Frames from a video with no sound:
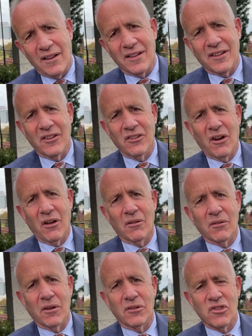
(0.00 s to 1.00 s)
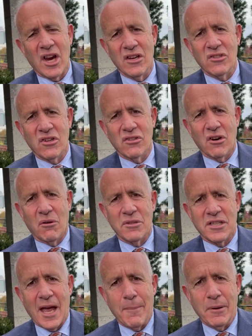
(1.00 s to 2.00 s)
It doesn't all the change doesn't always
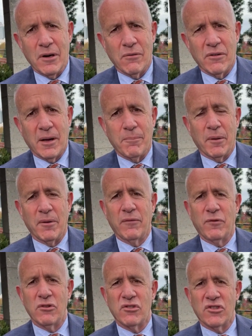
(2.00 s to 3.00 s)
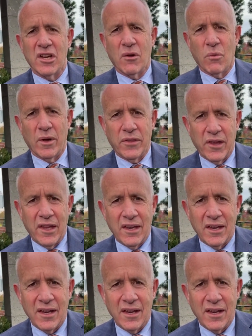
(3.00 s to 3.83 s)
happen overnight, but if you stick with it,